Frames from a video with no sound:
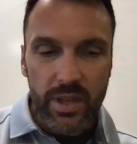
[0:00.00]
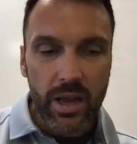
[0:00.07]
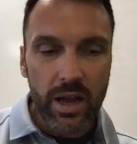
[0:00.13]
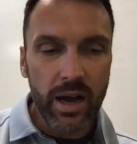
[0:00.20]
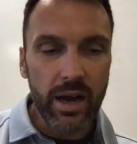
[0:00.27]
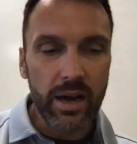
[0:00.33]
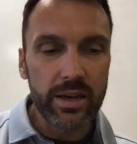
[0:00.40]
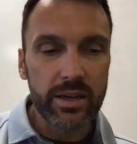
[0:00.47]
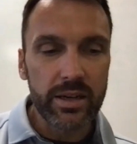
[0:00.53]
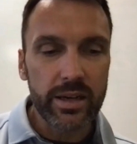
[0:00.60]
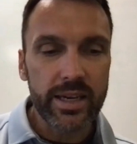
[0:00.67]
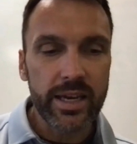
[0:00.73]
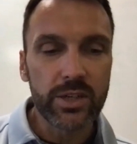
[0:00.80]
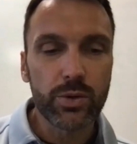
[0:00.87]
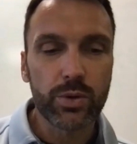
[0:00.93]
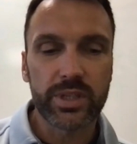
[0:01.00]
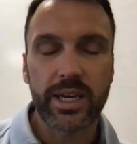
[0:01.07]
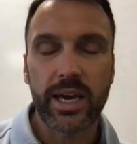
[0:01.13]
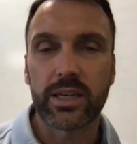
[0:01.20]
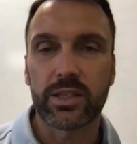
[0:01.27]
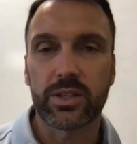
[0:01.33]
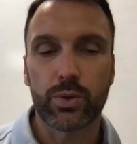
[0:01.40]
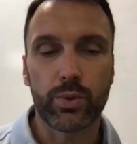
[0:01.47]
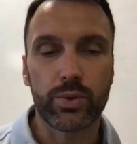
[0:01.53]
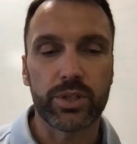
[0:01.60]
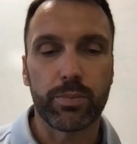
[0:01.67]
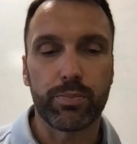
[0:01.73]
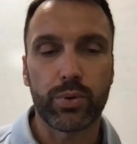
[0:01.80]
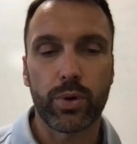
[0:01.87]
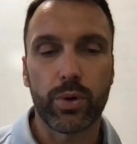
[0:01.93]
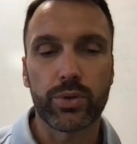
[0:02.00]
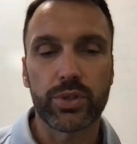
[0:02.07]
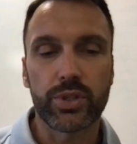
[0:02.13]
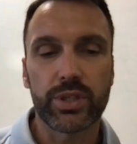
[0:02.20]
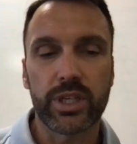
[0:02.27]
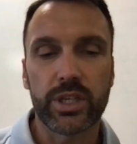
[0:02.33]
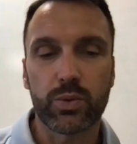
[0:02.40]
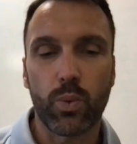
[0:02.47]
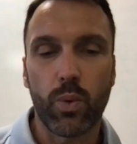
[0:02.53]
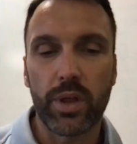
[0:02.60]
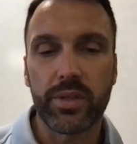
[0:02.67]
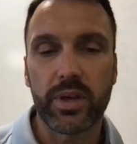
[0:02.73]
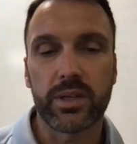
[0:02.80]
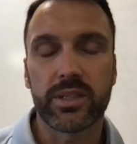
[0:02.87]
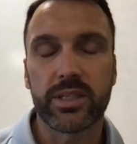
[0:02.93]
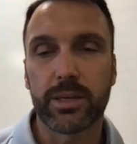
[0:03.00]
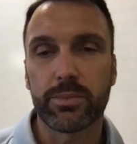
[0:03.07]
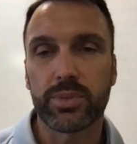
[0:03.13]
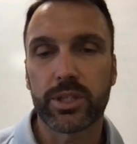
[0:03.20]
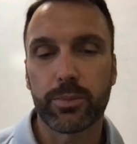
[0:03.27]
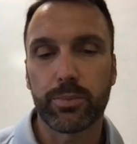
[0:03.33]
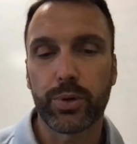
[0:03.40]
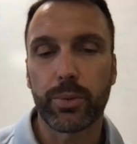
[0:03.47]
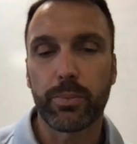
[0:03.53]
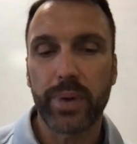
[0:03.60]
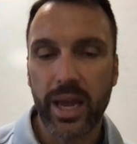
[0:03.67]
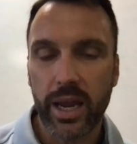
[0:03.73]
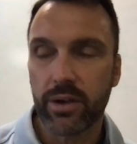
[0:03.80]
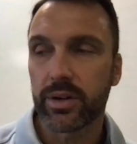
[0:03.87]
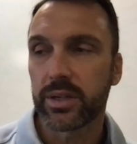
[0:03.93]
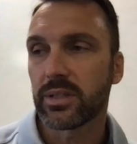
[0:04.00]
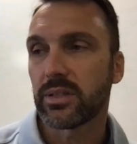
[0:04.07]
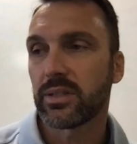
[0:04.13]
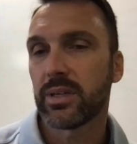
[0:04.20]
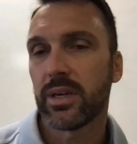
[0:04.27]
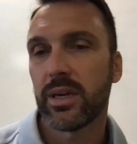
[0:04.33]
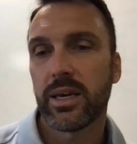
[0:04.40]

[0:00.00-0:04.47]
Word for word: Uh, King George County Schools' approach is one that attempts to put parents